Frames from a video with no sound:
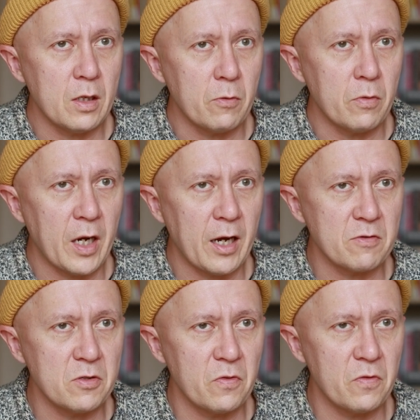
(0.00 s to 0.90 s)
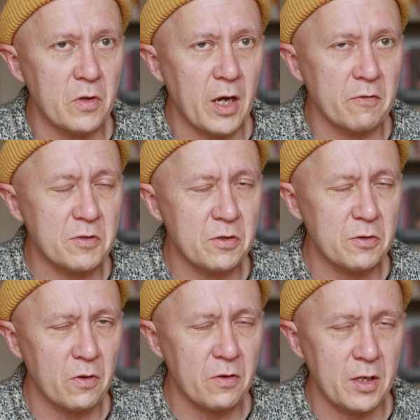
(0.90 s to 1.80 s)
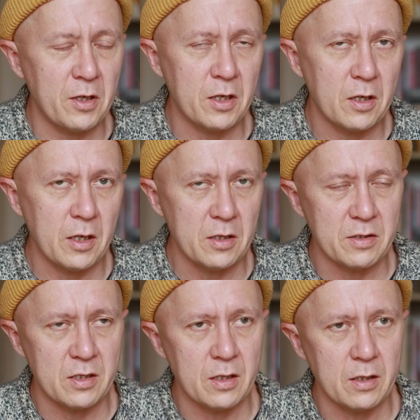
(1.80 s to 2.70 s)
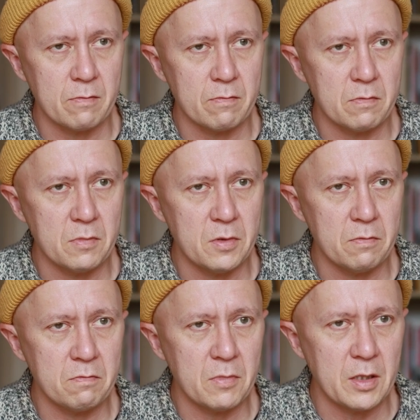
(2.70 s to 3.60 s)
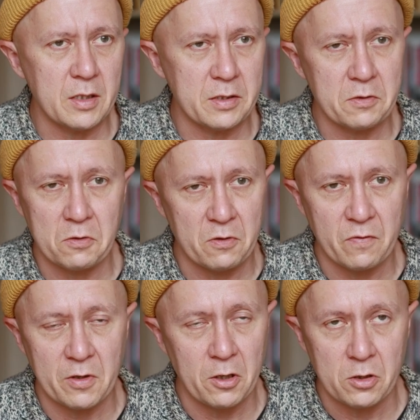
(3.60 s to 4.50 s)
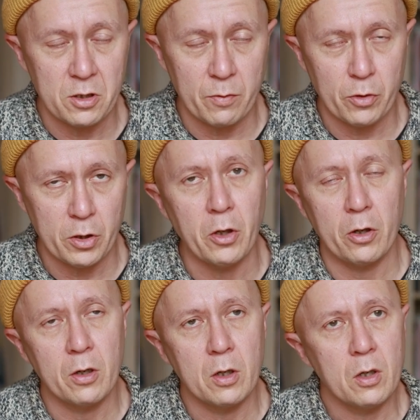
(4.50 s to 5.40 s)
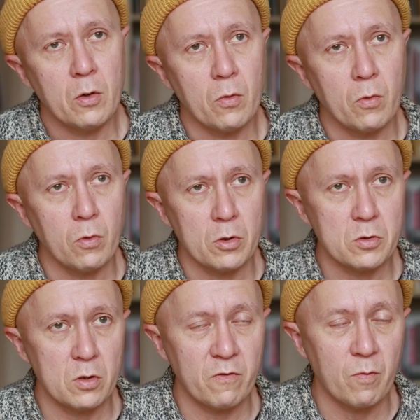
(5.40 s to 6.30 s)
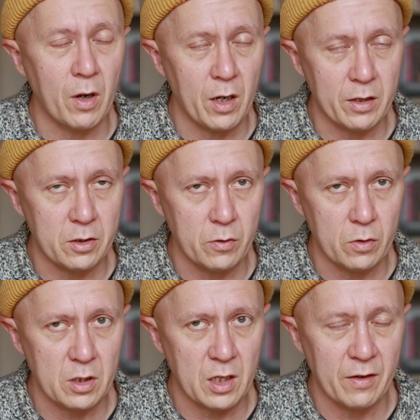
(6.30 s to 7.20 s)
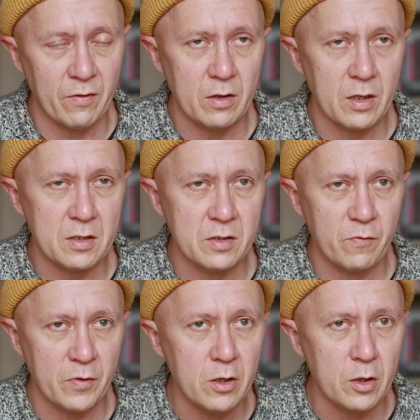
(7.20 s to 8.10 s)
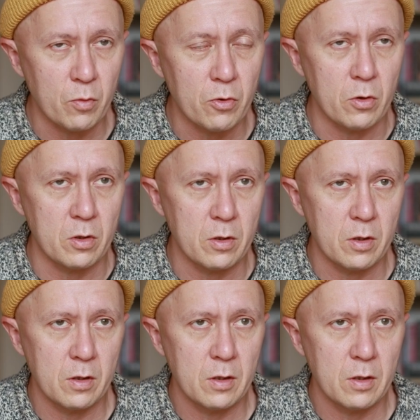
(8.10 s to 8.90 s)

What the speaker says: you have to think as a sort of an entrepreneur, what sort of market you want to cover. That's fairly important.